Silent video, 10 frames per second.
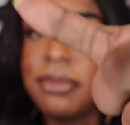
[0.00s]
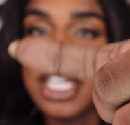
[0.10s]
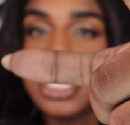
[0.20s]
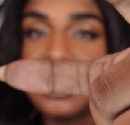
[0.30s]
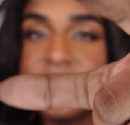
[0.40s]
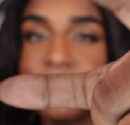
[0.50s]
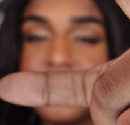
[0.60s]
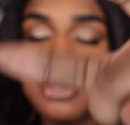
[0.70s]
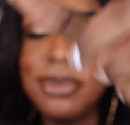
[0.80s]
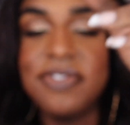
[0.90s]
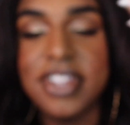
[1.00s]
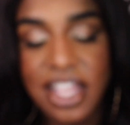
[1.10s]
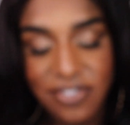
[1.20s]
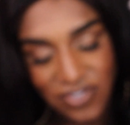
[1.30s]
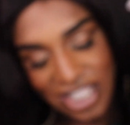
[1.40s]
and make it super, super
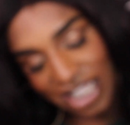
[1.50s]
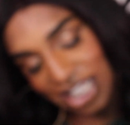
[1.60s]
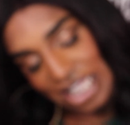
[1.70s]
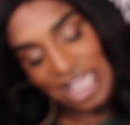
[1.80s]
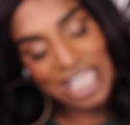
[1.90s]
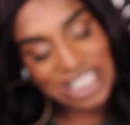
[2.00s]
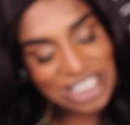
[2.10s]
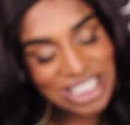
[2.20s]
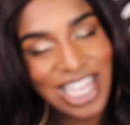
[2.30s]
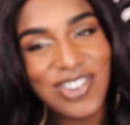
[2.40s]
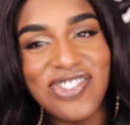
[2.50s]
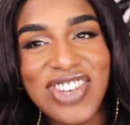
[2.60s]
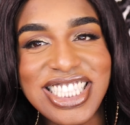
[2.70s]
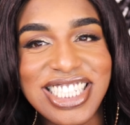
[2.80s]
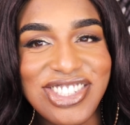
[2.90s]
fluffy. Just like what I'm
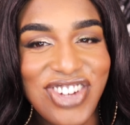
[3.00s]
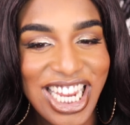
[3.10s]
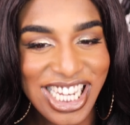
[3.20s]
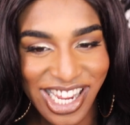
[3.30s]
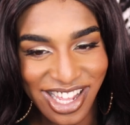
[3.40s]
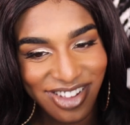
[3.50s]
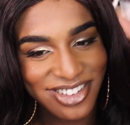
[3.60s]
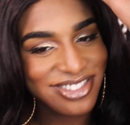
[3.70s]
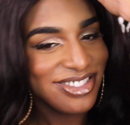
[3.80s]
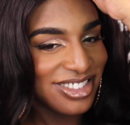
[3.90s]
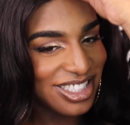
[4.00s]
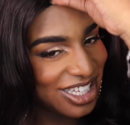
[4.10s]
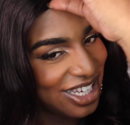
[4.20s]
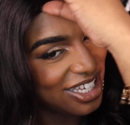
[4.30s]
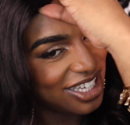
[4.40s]
about to do right now.
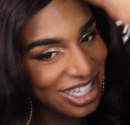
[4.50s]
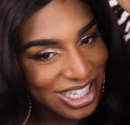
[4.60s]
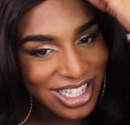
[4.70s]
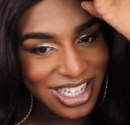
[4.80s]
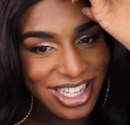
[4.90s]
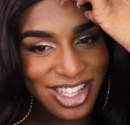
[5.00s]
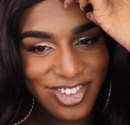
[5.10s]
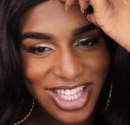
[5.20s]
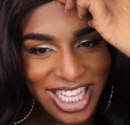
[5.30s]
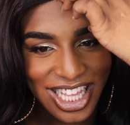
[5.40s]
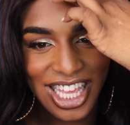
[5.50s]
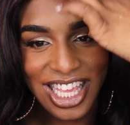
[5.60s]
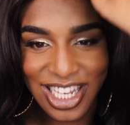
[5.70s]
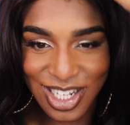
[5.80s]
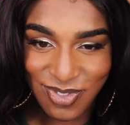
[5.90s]
Oh my
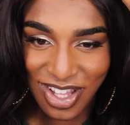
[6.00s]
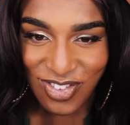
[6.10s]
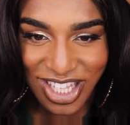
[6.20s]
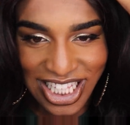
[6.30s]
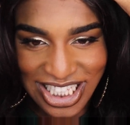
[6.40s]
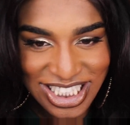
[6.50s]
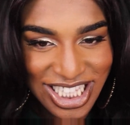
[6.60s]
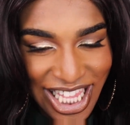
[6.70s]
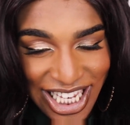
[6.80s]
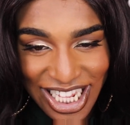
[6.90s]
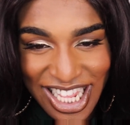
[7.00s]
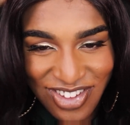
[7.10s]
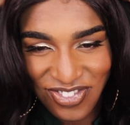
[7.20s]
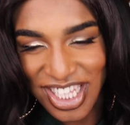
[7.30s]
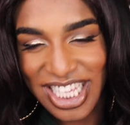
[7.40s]
god, my wig is sliding
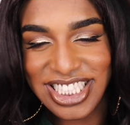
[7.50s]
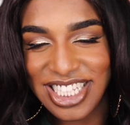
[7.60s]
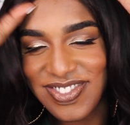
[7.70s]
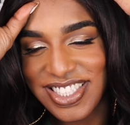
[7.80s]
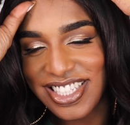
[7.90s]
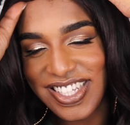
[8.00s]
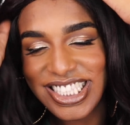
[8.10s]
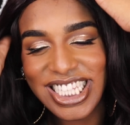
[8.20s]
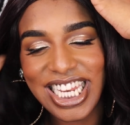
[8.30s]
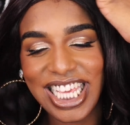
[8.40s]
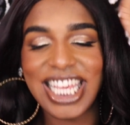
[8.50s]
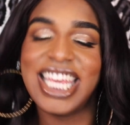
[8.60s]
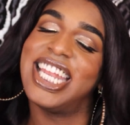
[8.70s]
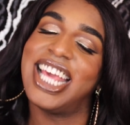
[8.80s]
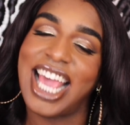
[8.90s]
out because I'm so
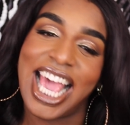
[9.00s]
excited.